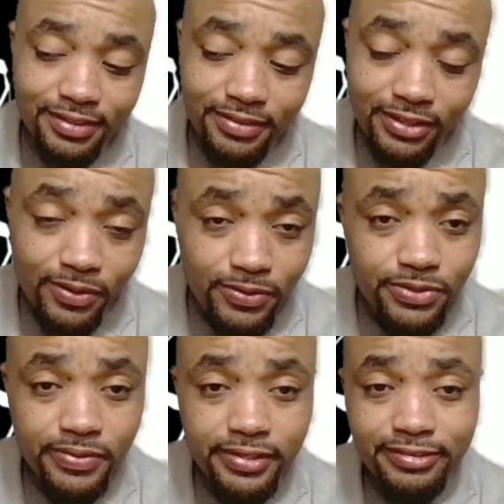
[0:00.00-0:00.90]
Go
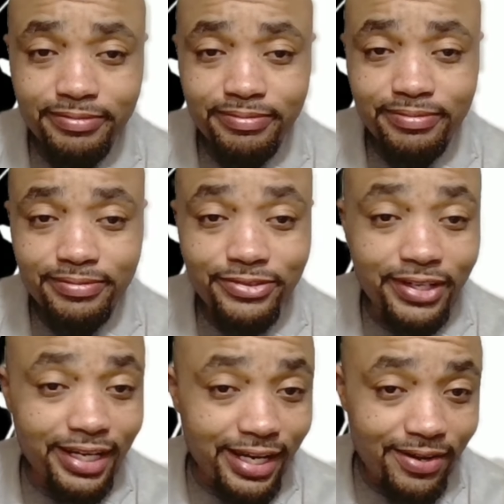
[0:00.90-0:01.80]
to it,
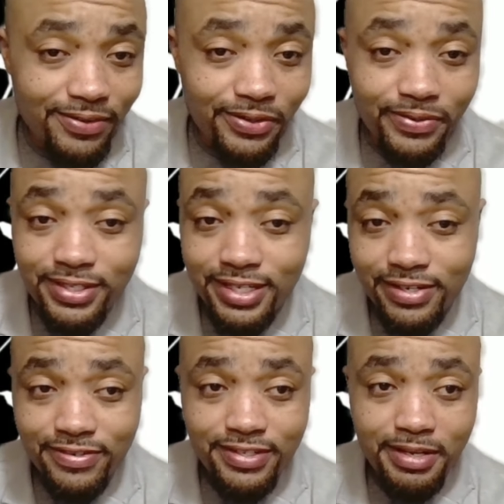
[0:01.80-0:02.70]
check out, go to
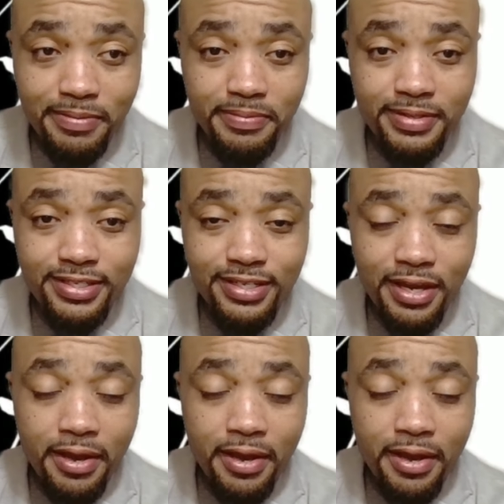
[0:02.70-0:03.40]
Signature Supplements,